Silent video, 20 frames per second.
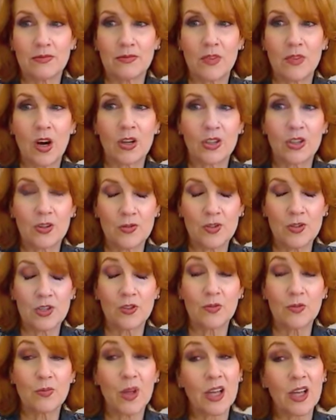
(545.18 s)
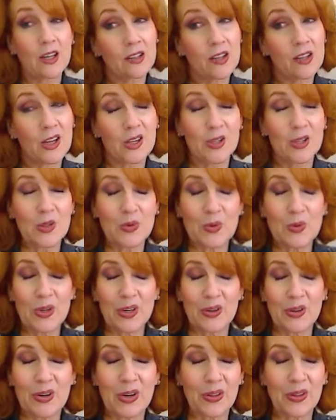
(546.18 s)
on YouTube and a lot on
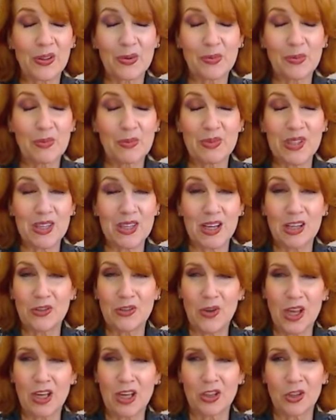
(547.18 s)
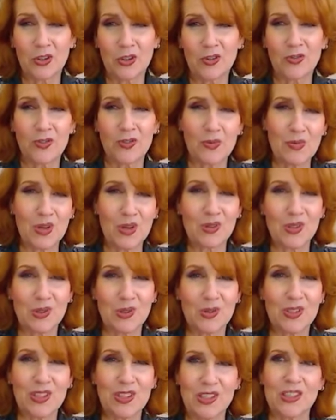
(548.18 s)
Twitter, although people say you can't learn from those
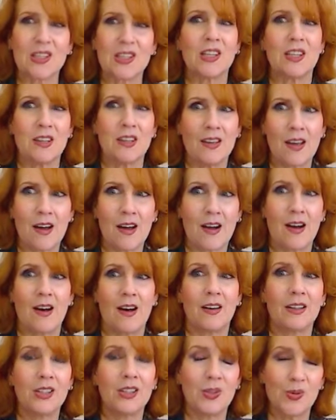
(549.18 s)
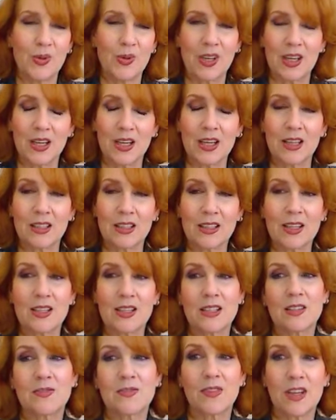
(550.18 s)
sources. Yeah, you can.
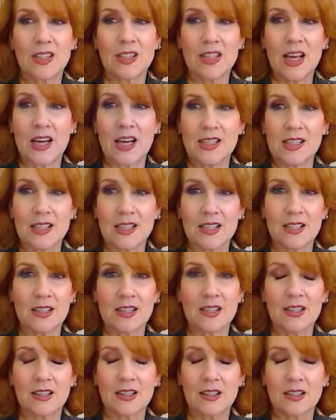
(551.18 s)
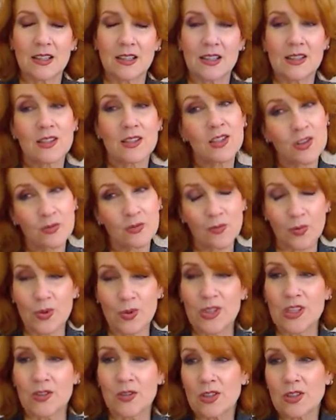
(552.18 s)
It's a fantastic
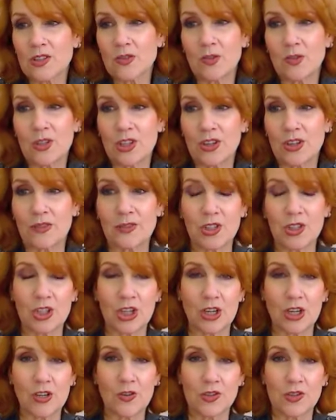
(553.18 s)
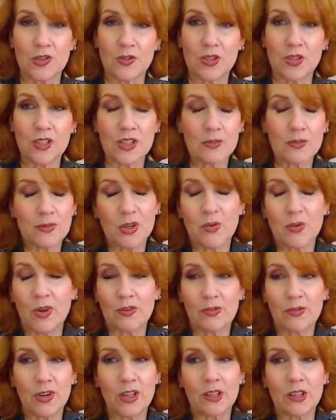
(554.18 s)
resource. Of course, you have to check your sources, but
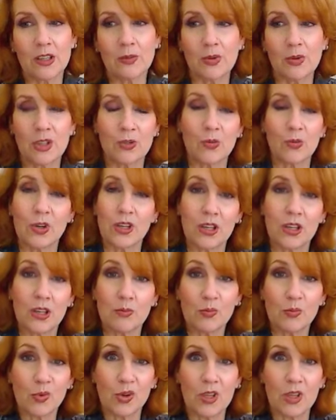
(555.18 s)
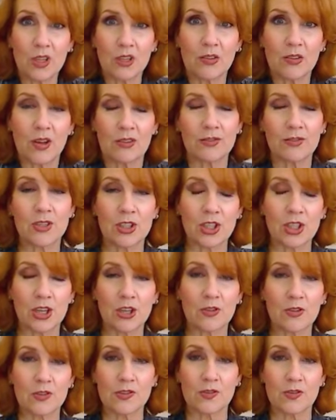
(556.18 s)
quite frankly, when you're working in print, you have to check
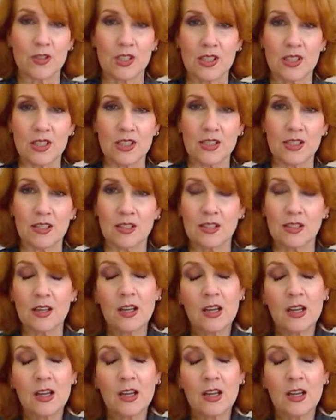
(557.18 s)
your sources. And